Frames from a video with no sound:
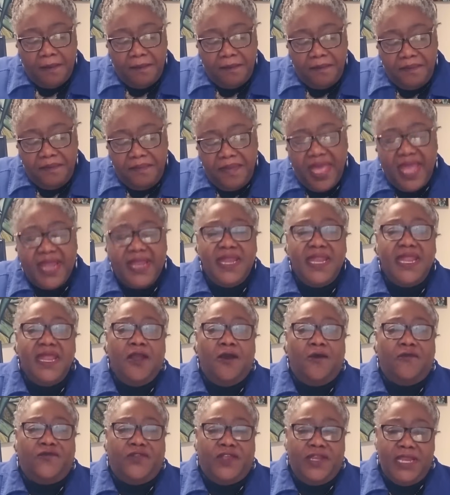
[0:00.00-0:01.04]

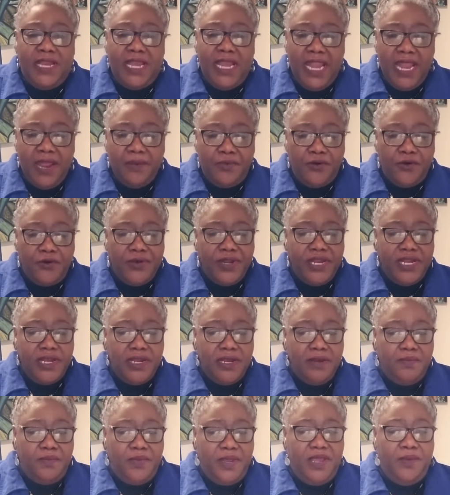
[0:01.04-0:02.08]
many of the
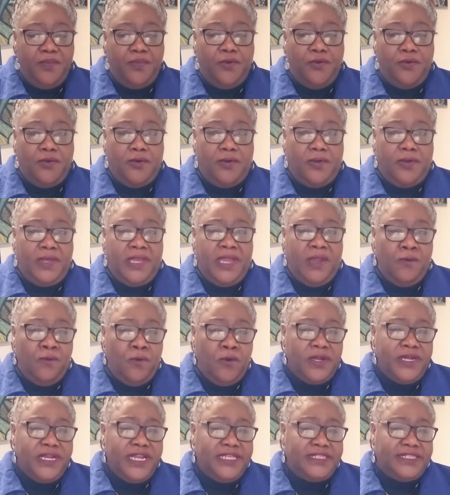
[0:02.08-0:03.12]
neighboring people in
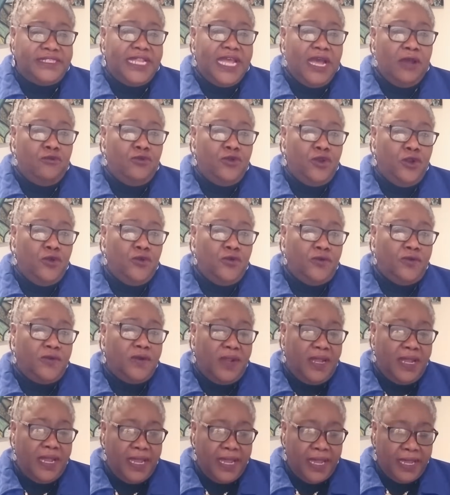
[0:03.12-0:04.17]
what is now
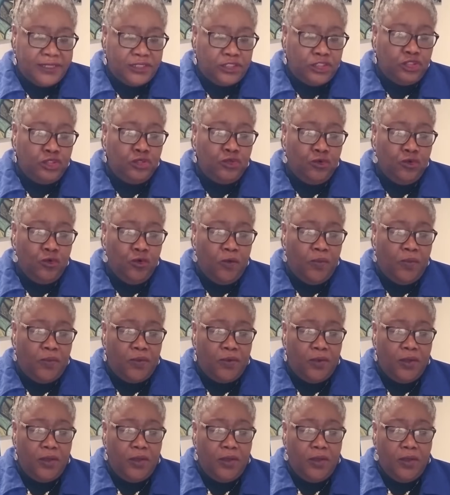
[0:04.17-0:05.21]
known as Europe,
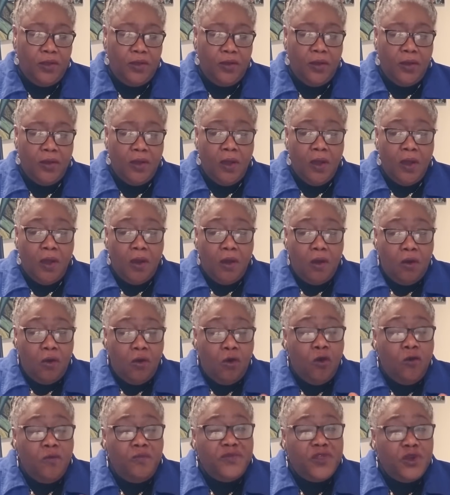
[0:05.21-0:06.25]

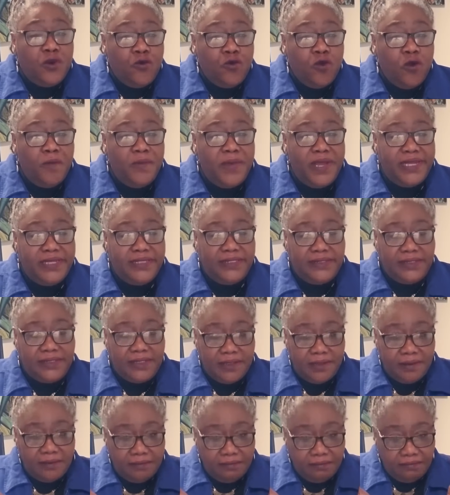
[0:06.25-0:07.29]
whom the
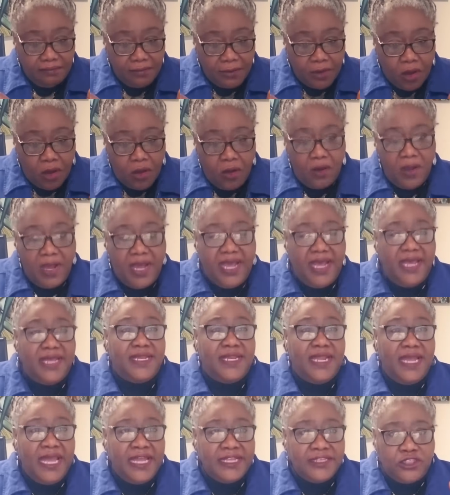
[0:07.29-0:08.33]
Romans
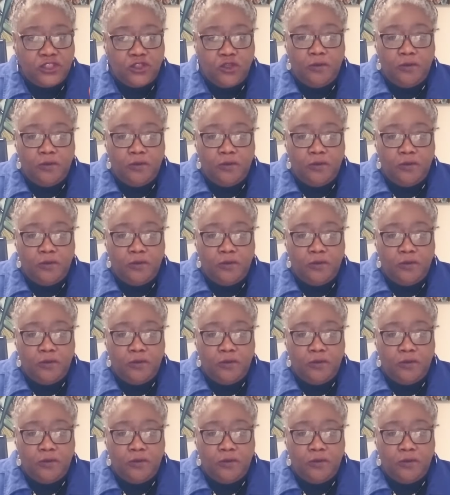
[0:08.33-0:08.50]
conquered and